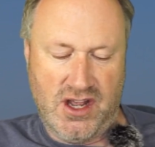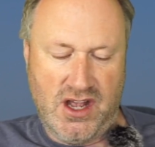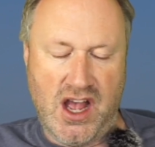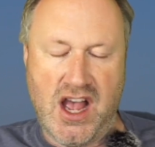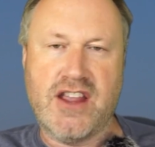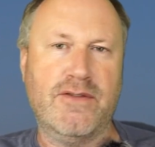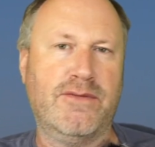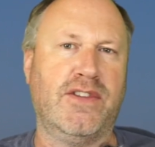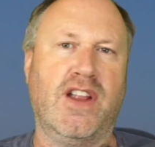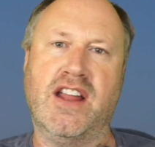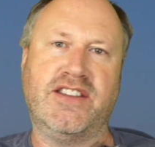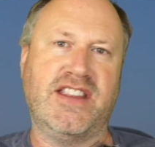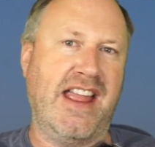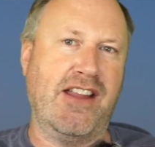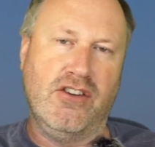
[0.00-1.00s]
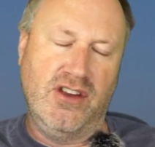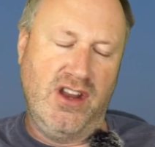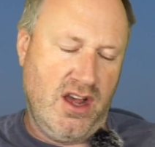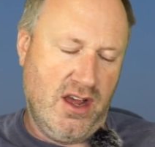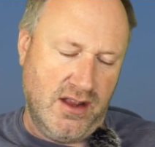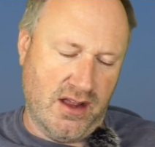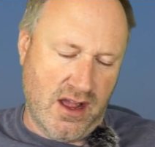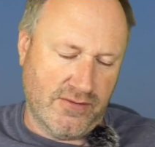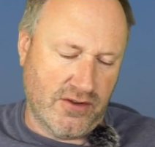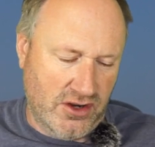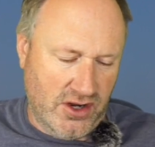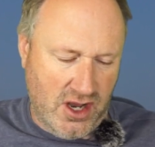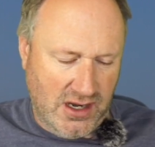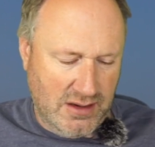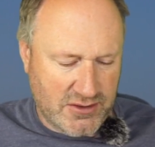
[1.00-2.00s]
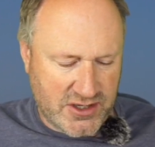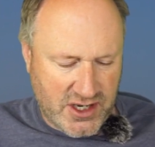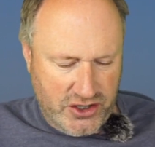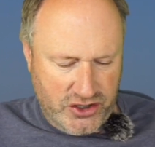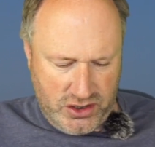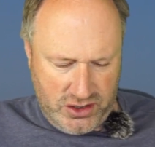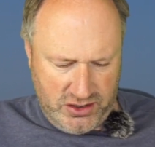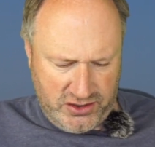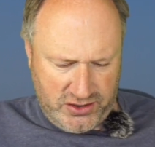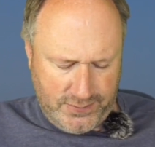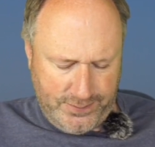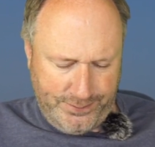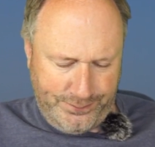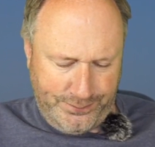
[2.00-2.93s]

I can fly day or night. I've got no limitations.